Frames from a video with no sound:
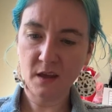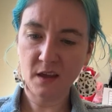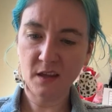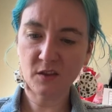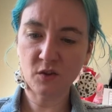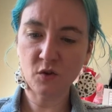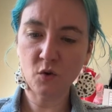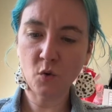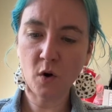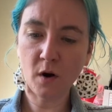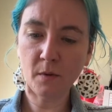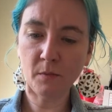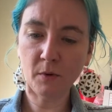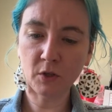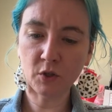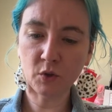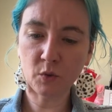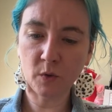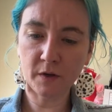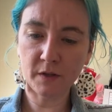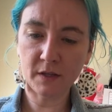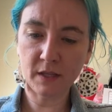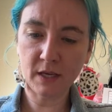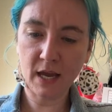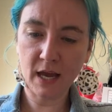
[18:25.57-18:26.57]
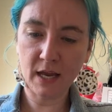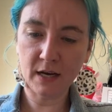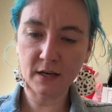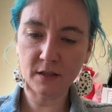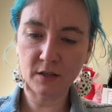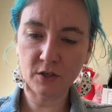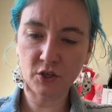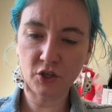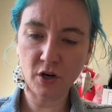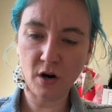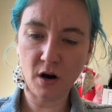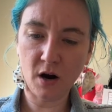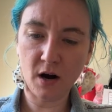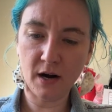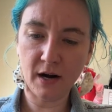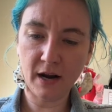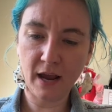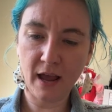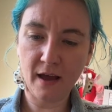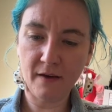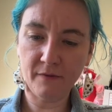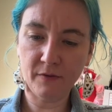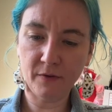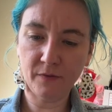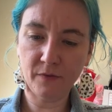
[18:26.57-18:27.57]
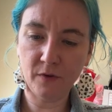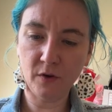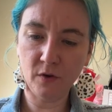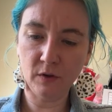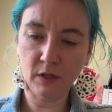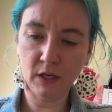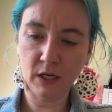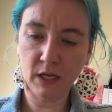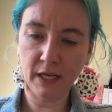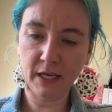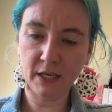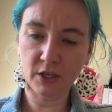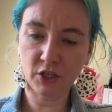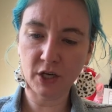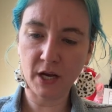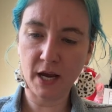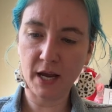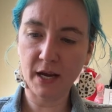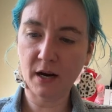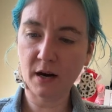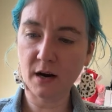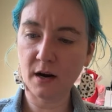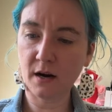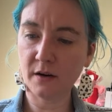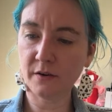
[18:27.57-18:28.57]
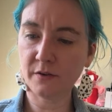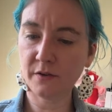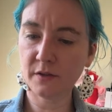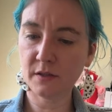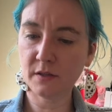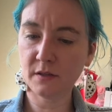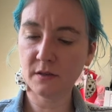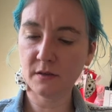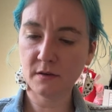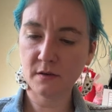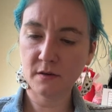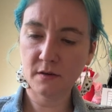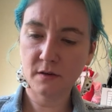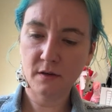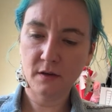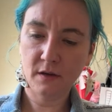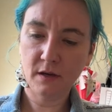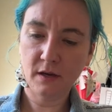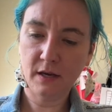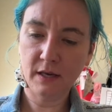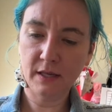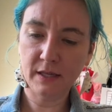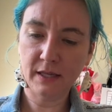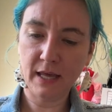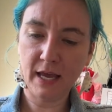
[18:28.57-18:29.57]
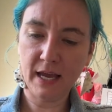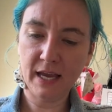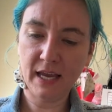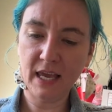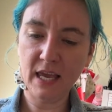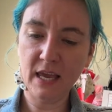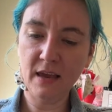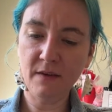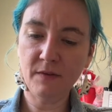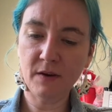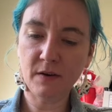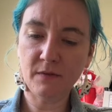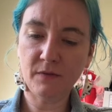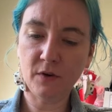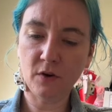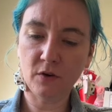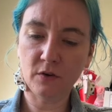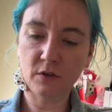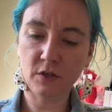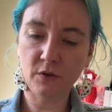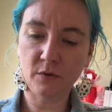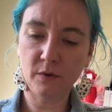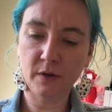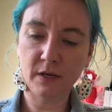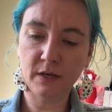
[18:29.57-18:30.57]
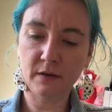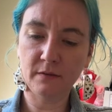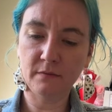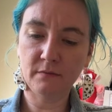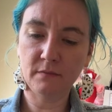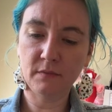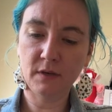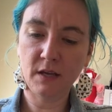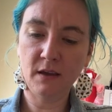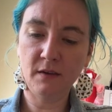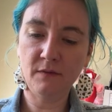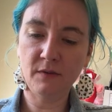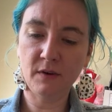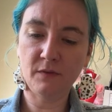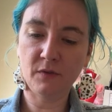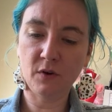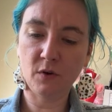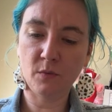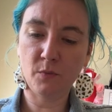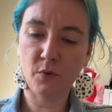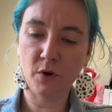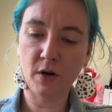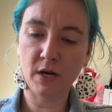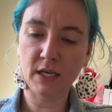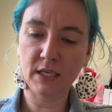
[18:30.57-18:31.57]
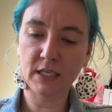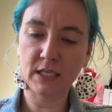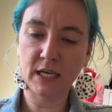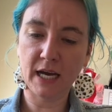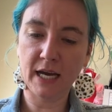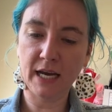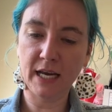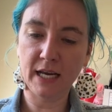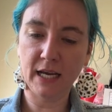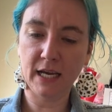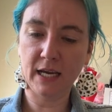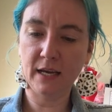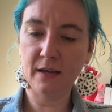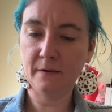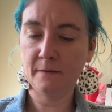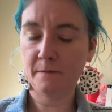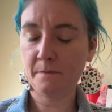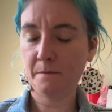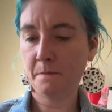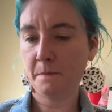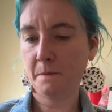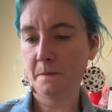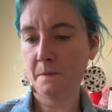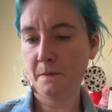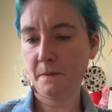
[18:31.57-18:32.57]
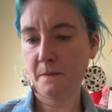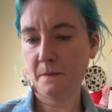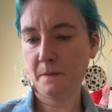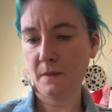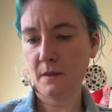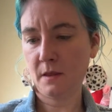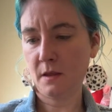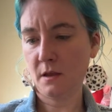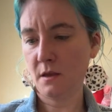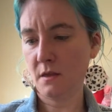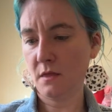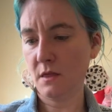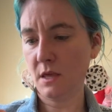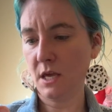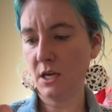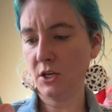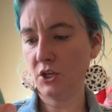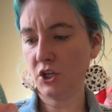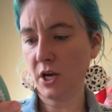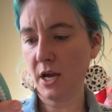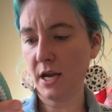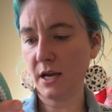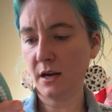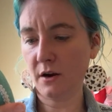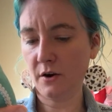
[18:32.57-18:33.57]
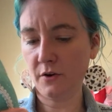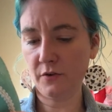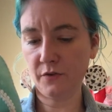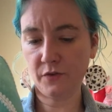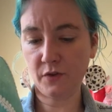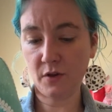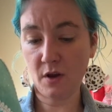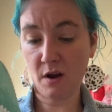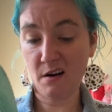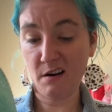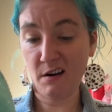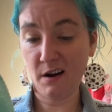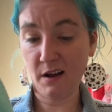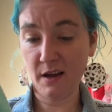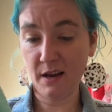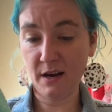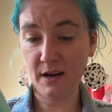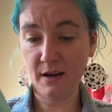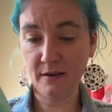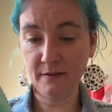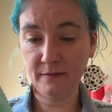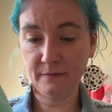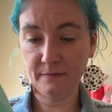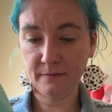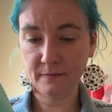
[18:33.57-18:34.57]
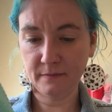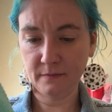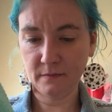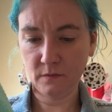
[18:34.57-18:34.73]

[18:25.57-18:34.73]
It's normal towards the end of the jar to have a few little hitchhikers. Because like even if you're pretty tidy, the hitchhikers are gonna